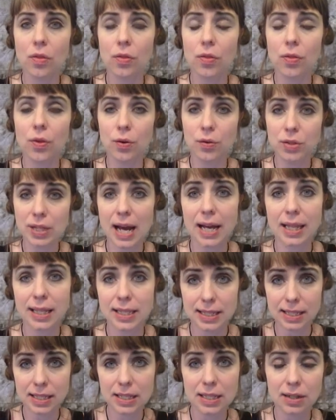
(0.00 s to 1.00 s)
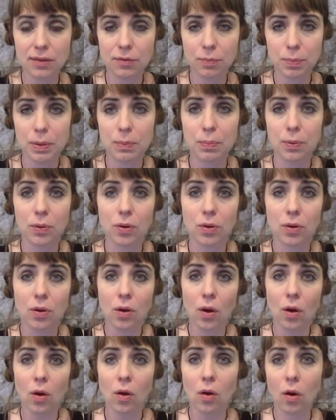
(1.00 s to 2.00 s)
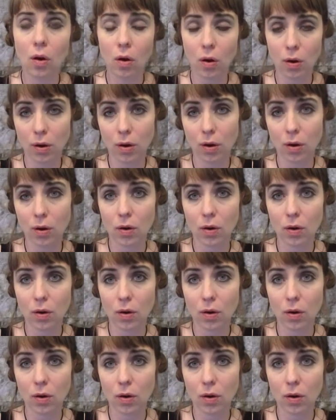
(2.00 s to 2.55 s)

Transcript: those highly sensitive people are